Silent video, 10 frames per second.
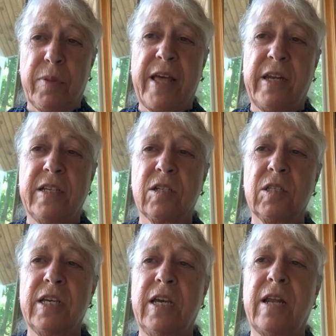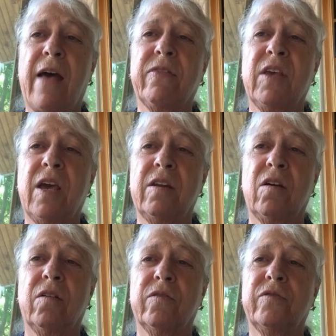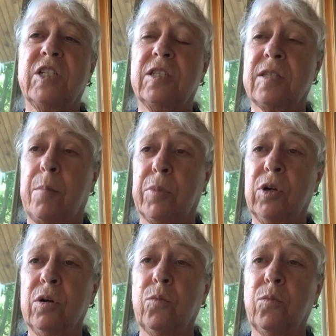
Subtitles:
planning to lead at the end of December.